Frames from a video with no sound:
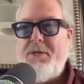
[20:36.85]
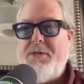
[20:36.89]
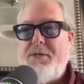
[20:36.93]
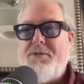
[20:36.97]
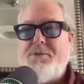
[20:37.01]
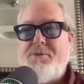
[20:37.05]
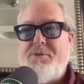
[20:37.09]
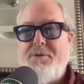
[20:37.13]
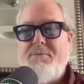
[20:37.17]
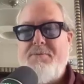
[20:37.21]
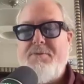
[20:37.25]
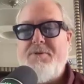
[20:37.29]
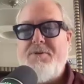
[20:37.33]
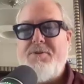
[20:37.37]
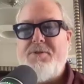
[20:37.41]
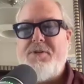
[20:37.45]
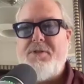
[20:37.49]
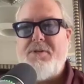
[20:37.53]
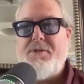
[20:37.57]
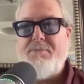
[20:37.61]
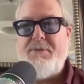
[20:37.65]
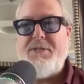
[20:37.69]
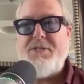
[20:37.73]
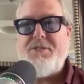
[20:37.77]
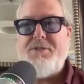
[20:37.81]
distributors are
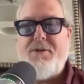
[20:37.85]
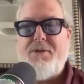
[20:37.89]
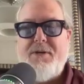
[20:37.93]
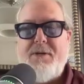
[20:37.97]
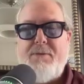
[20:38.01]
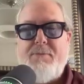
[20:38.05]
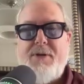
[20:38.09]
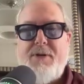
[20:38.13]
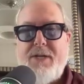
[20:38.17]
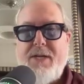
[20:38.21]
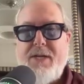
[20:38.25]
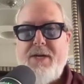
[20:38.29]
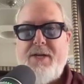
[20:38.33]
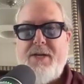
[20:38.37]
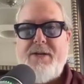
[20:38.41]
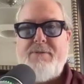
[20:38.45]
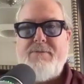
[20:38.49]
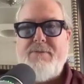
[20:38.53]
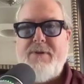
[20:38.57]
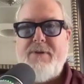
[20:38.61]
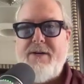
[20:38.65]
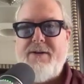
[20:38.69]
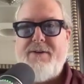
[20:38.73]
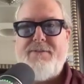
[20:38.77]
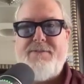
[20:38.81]
going to be talking about cutting
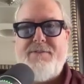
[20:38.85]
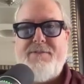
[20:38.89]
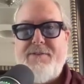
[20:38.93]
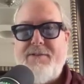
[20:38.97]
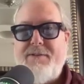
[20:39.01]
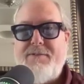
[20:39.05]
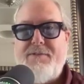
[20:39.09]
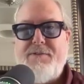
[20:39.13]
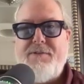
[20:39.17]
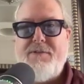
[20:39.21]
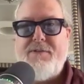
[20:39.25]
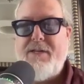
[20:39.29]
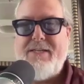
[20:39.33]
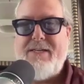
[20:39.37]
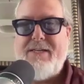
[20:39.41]
routes,